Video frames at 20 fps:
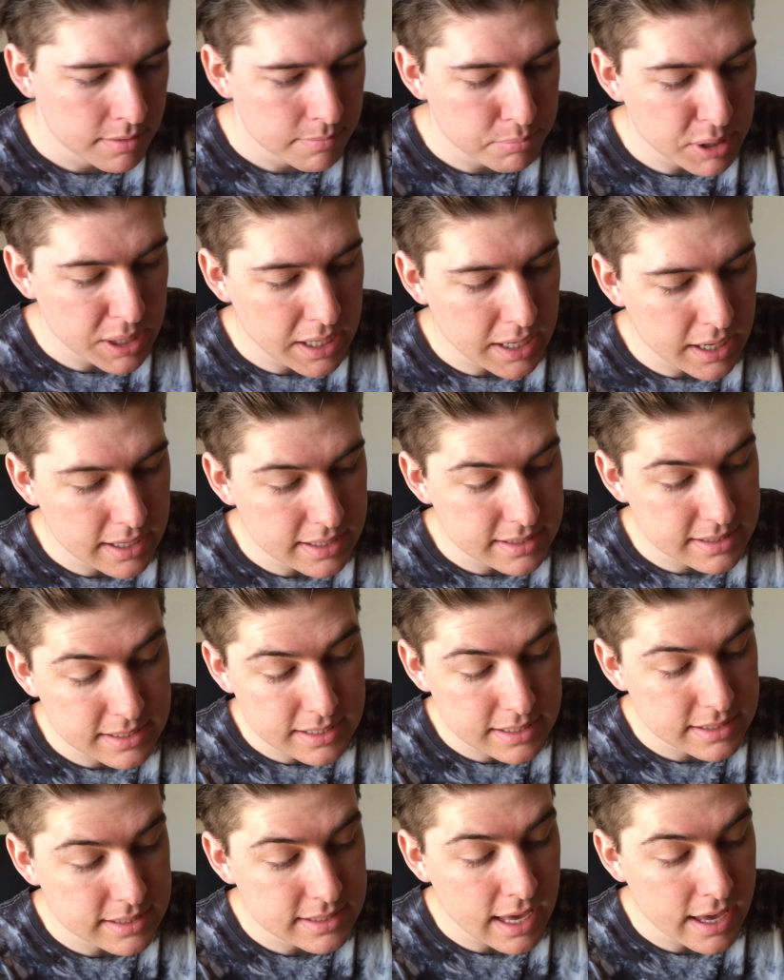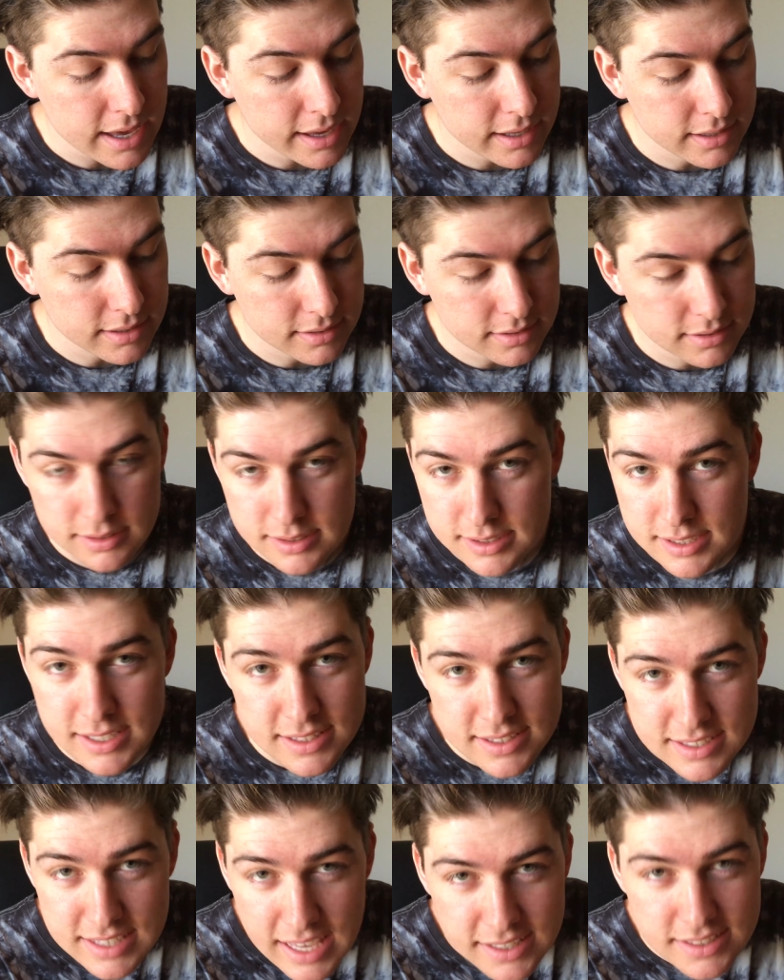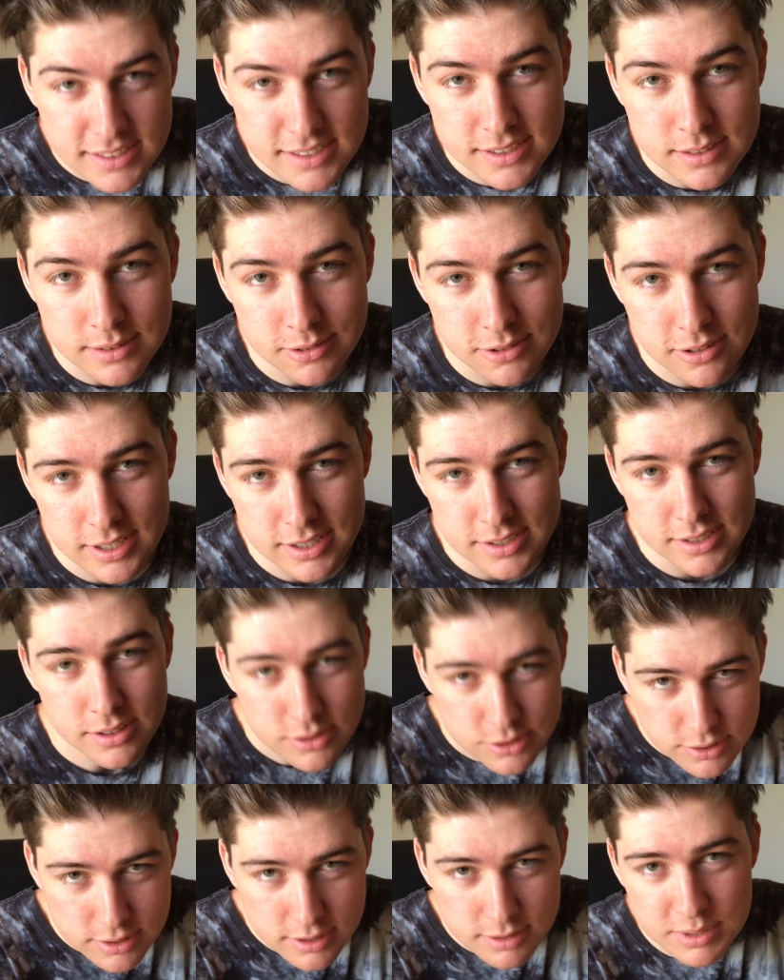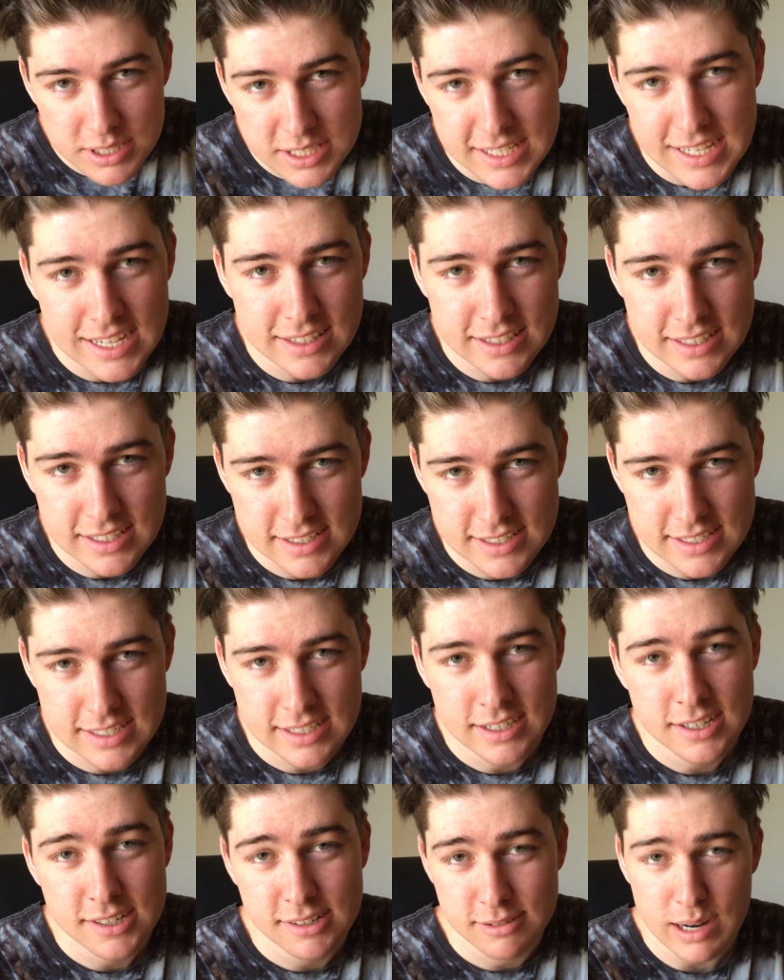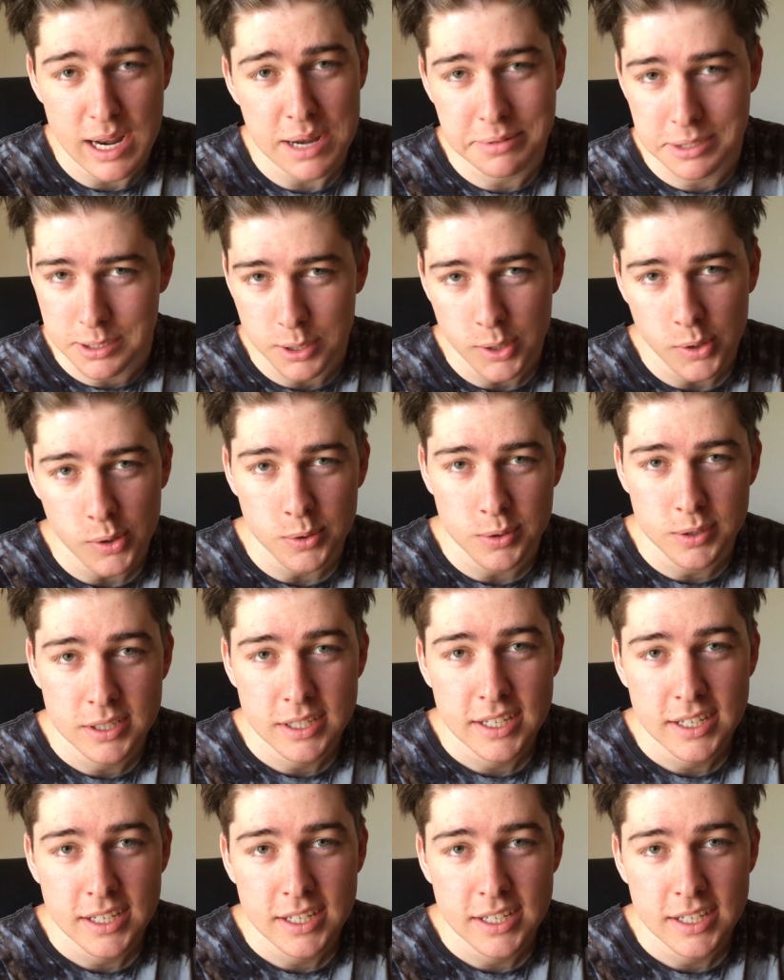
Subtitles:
But it's an insane story. So join me down this rabbit hole